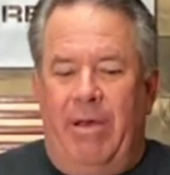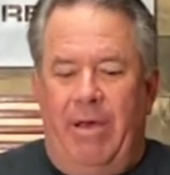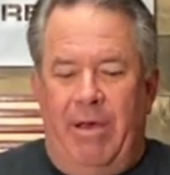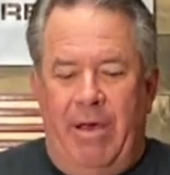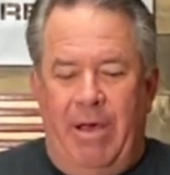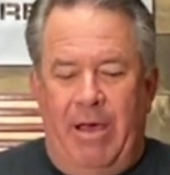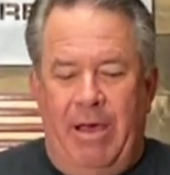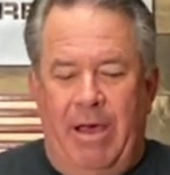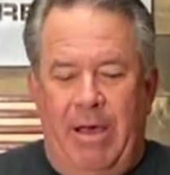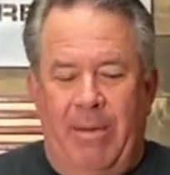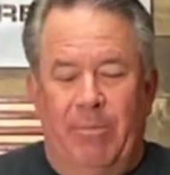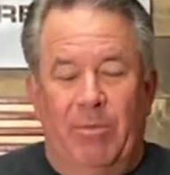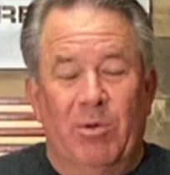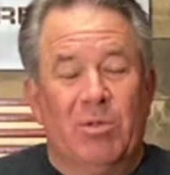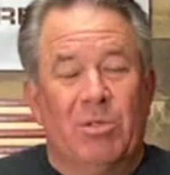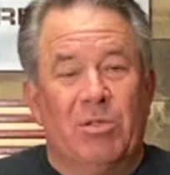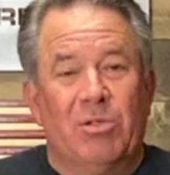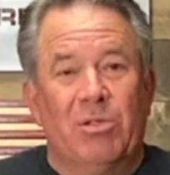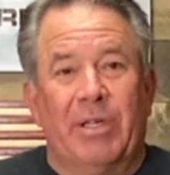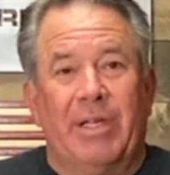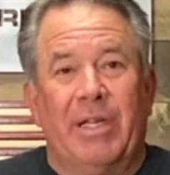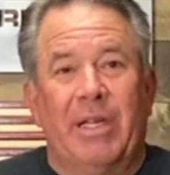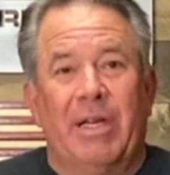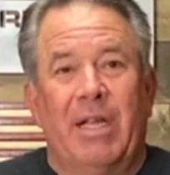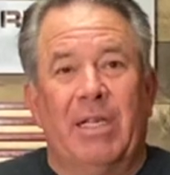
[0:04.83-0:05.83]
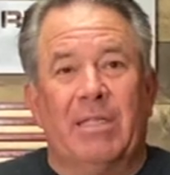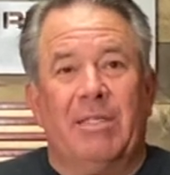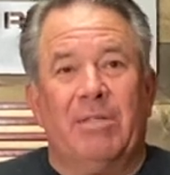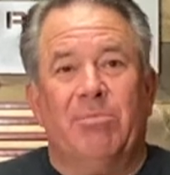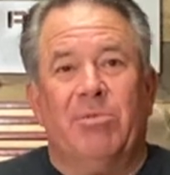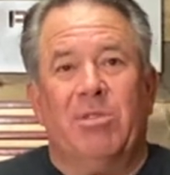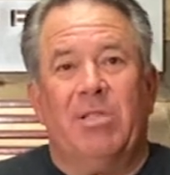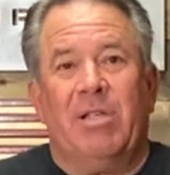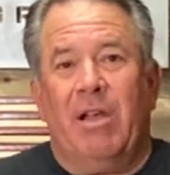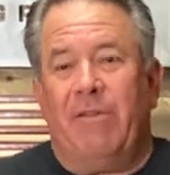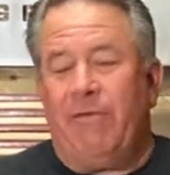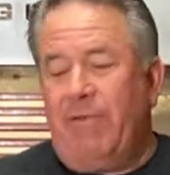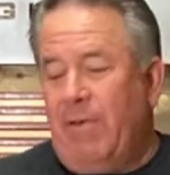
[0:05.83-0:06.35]
I was looking at some
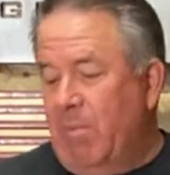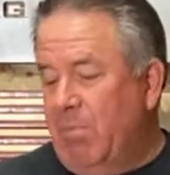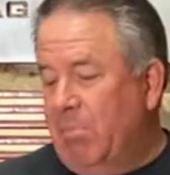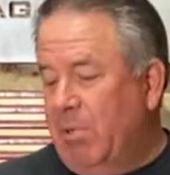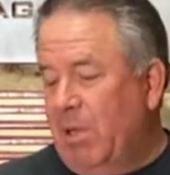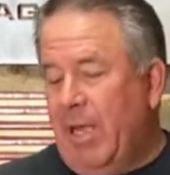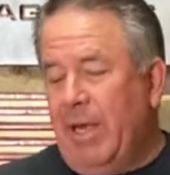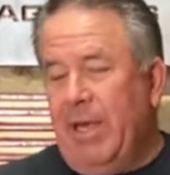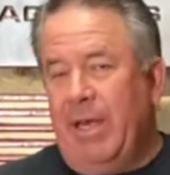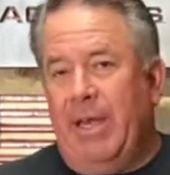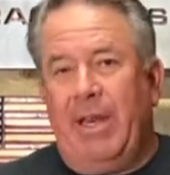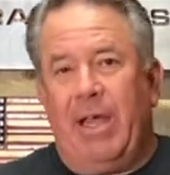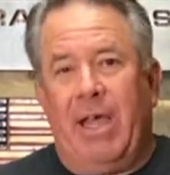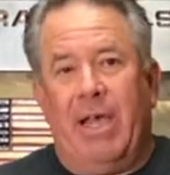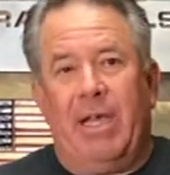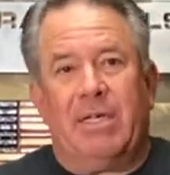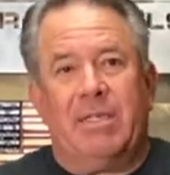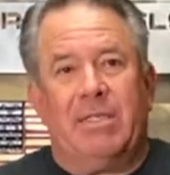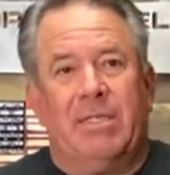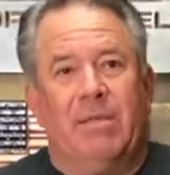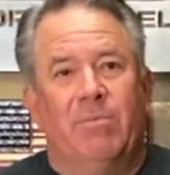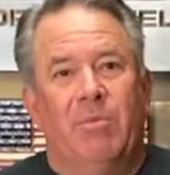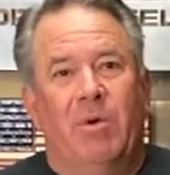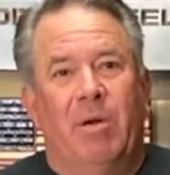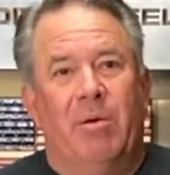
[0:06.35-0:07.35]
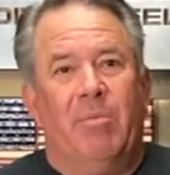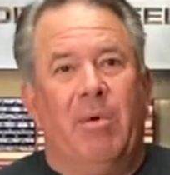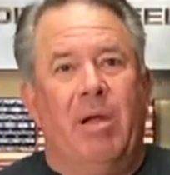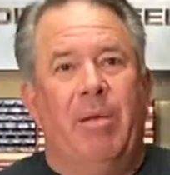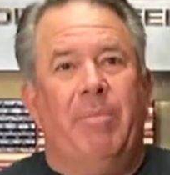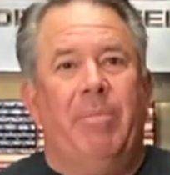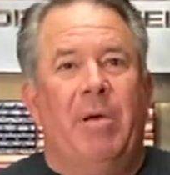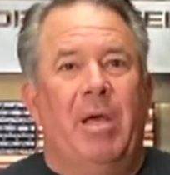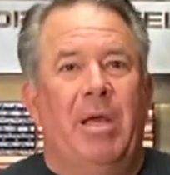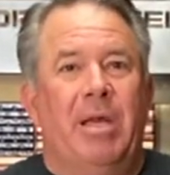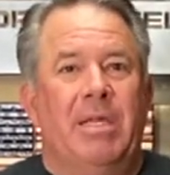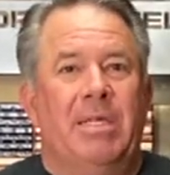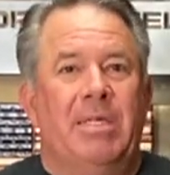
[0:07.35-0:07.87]
stuff on Bloody Decks, and one of my
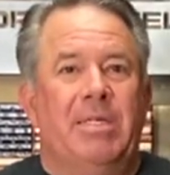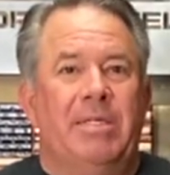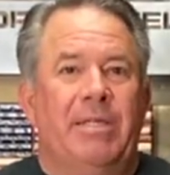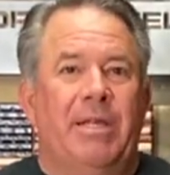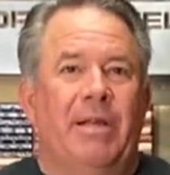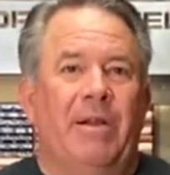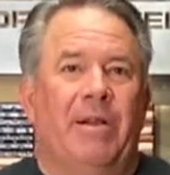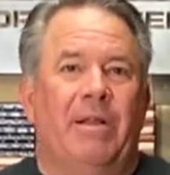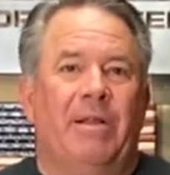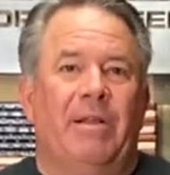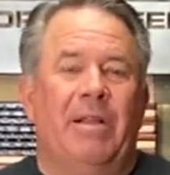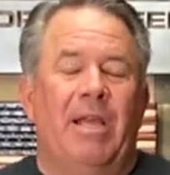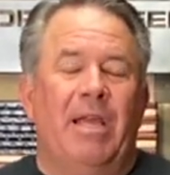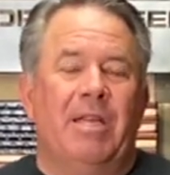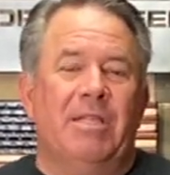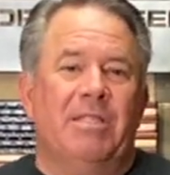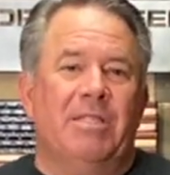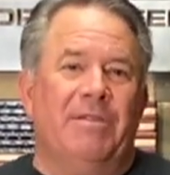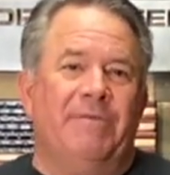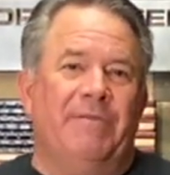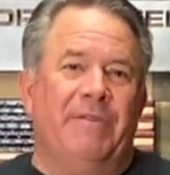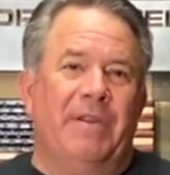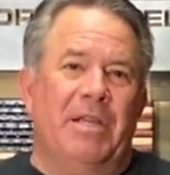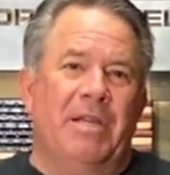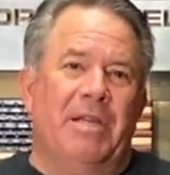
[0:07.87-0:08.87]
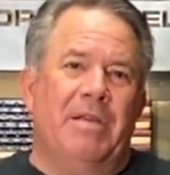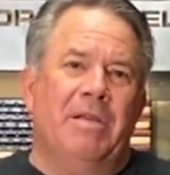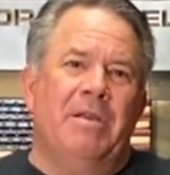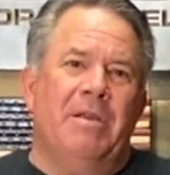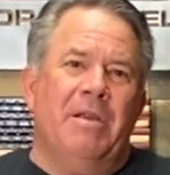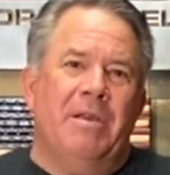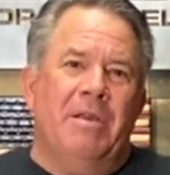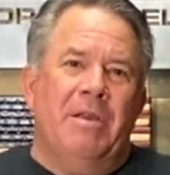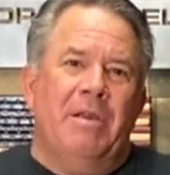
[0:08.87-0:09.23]
buddies, Erik Landesfeind,